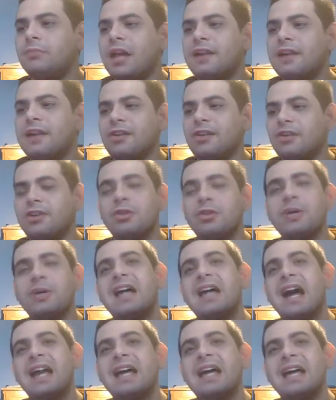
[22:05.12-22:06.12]
And so, you know, he
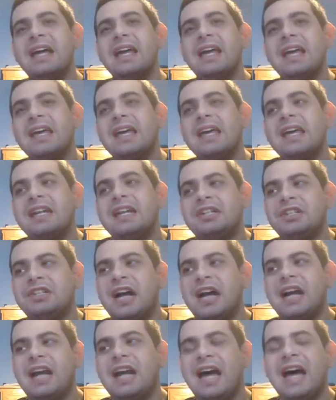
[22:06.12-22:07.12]
kind of she
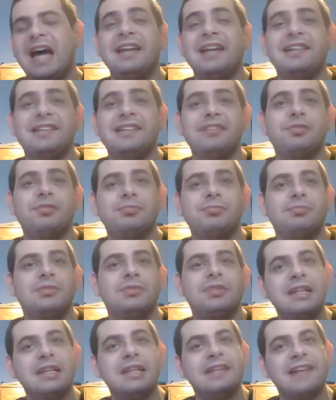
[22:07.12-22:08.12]
kind of has, you know,
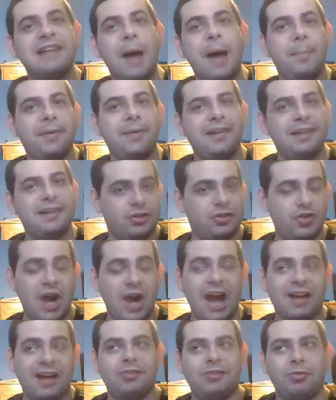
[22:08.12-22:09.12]
these opposite
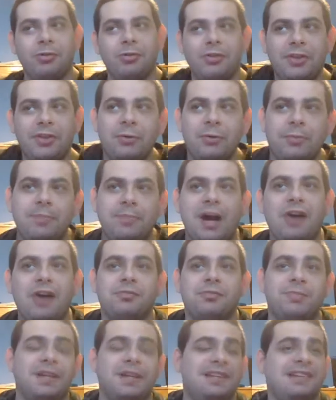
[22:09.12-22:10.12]
attract sort of thing with
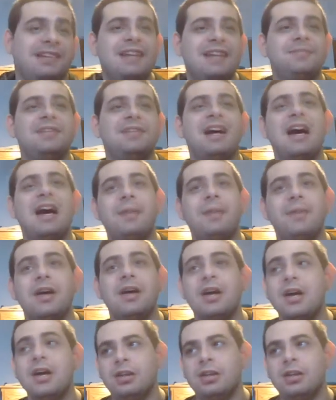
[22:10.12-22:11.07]
Bowser, but at the same time,